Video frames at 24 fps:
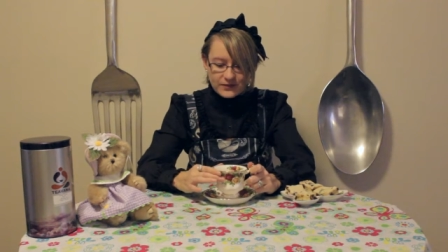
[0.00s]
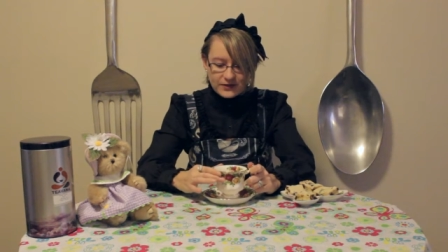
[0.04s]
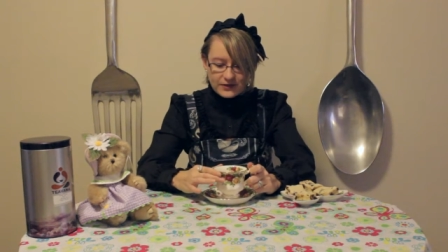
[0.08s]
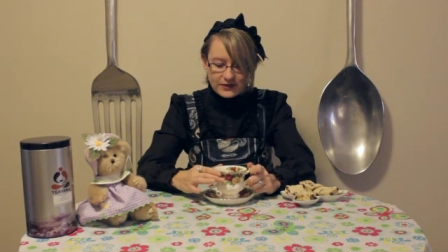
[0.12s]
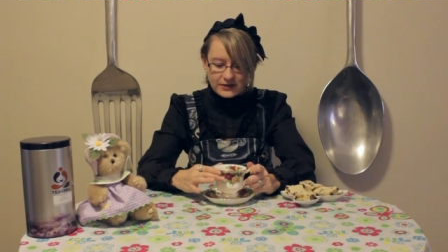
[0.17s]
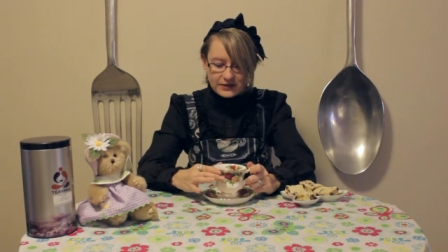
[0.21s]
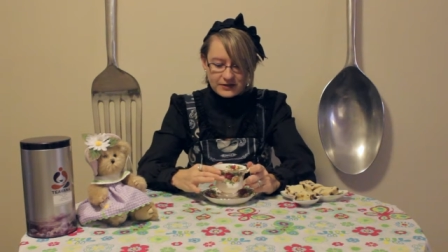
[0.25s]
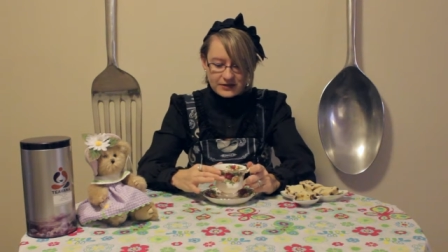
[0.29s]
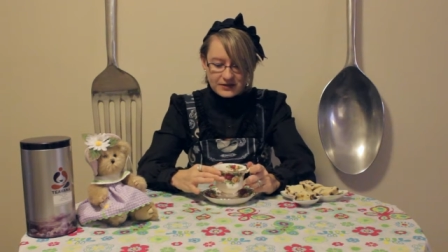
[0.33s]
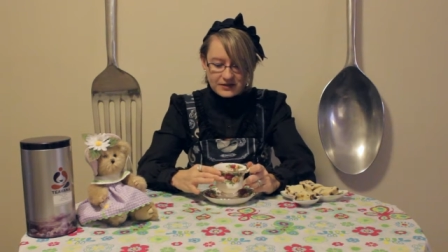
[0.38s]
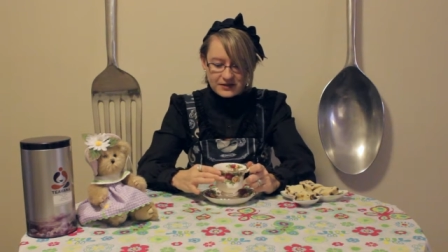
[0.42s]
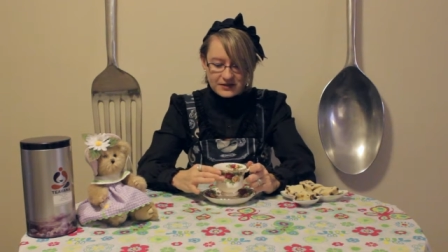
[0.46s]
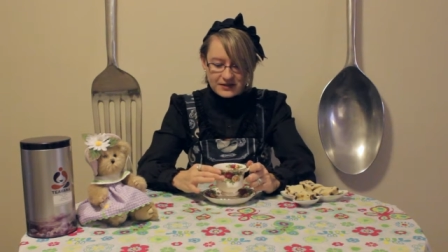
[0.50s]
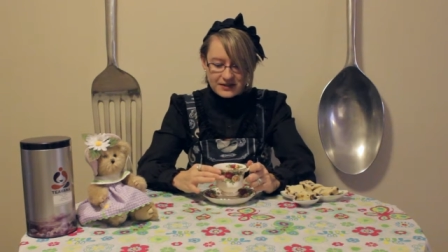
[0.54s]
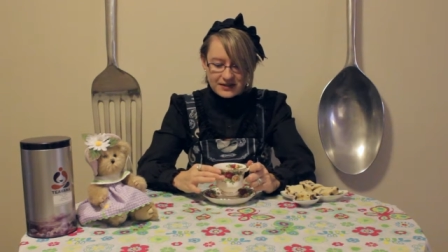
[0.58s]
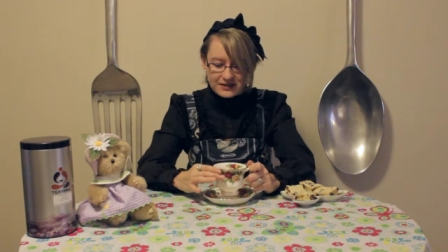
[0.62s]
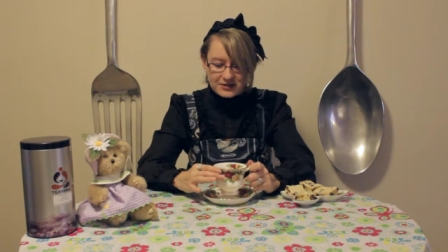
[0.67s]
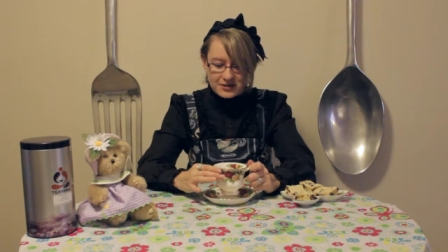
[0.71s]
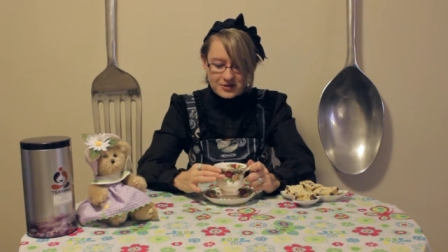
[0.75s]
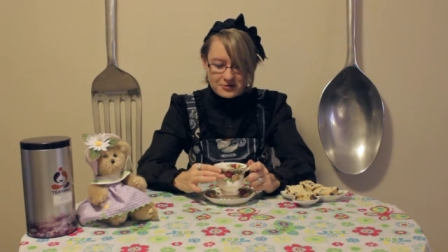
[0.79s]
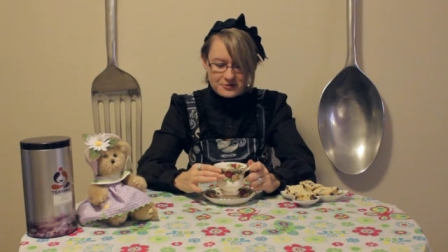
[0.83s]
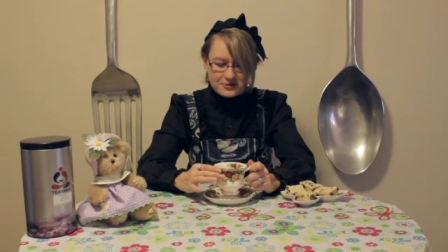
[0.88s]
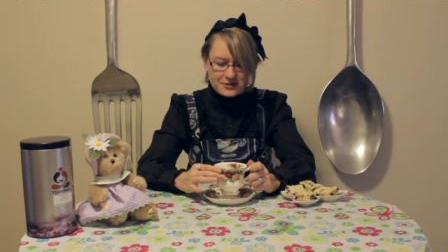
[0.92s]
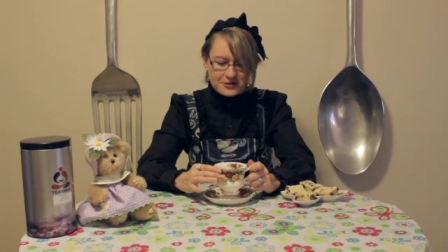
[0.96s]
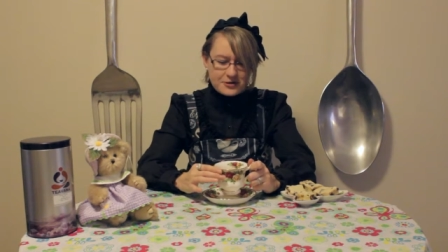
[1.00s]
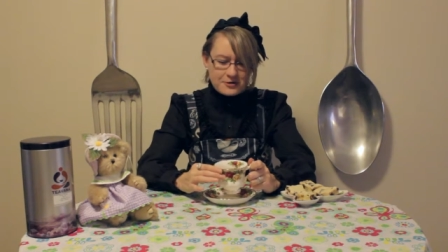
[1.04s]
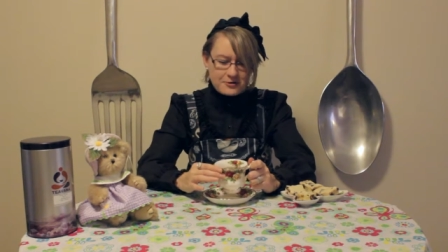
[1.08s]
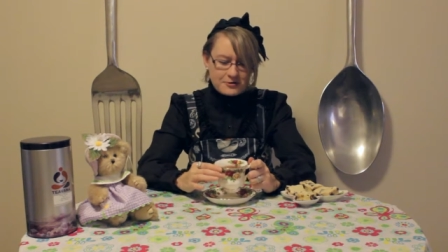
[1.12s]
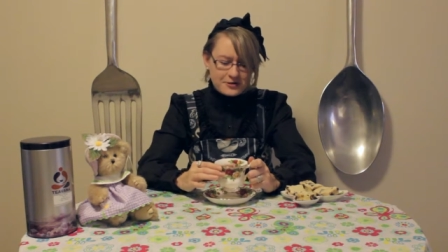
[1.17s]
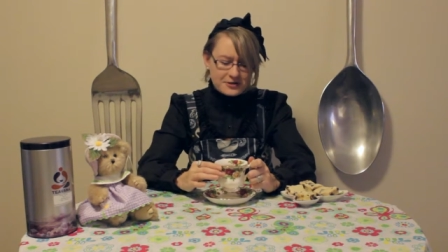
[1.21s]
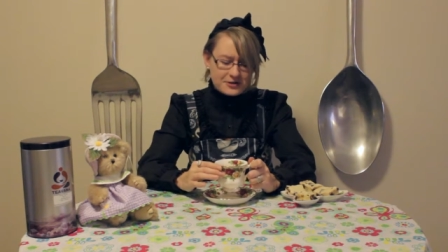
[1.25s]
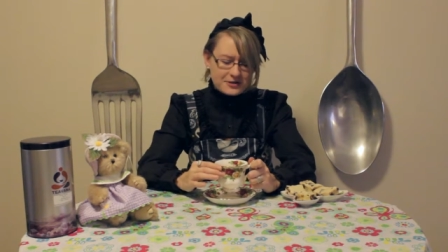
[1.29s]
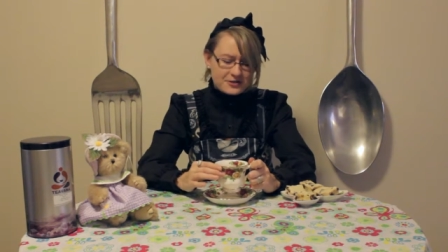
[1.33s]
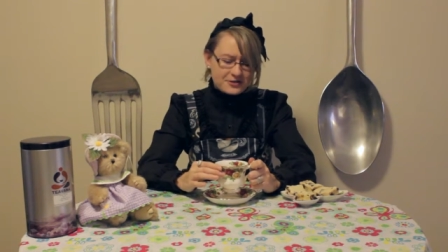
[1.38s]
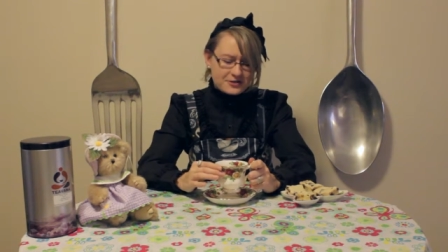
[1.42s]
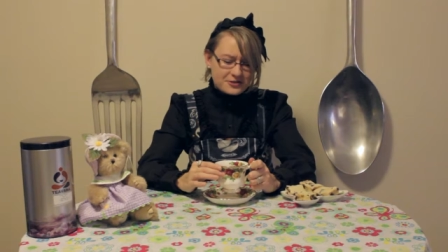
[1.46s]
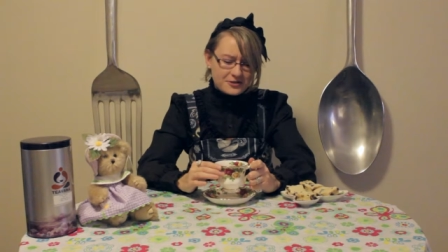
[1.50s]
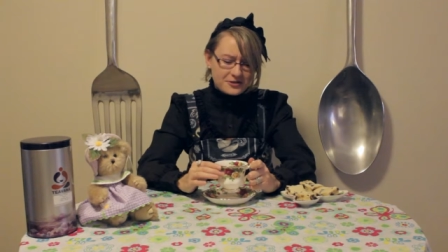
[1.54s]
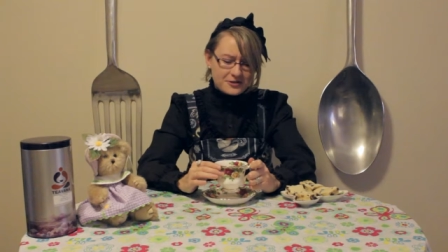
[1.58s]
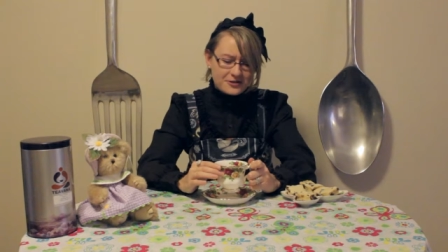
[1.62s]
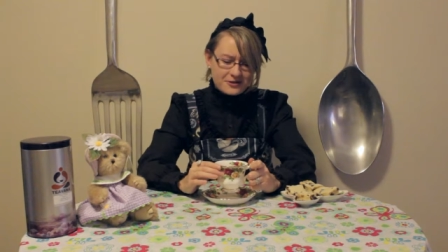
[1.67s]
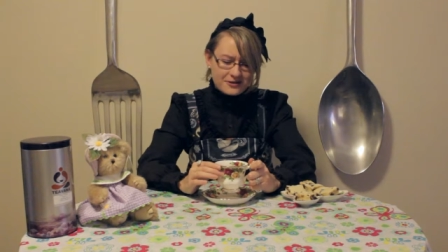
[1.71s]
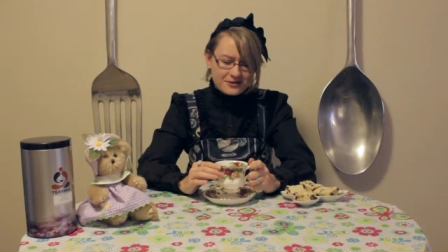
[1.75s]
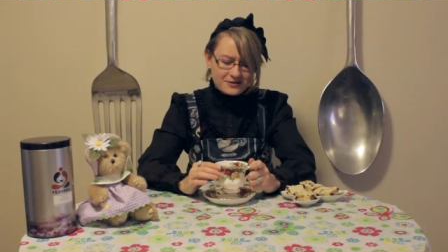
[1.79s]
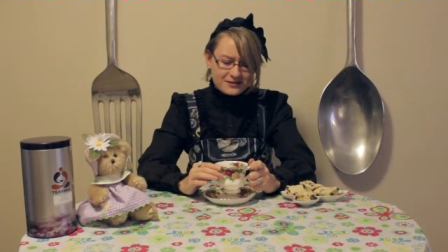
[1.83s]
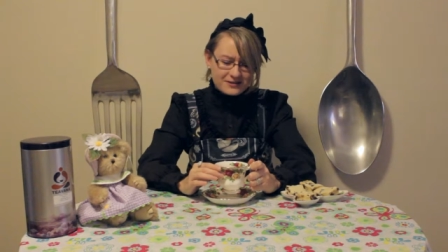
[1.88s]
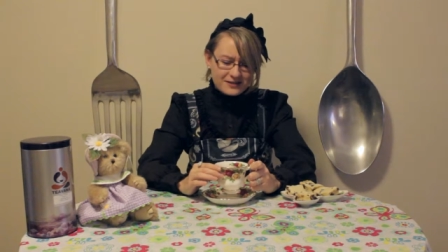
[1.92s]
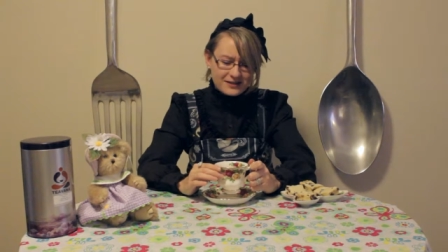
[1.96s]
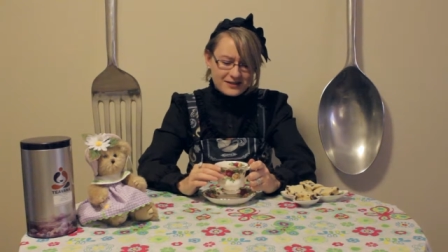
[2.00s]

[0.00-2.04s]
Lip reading: I think I know what coconut sugar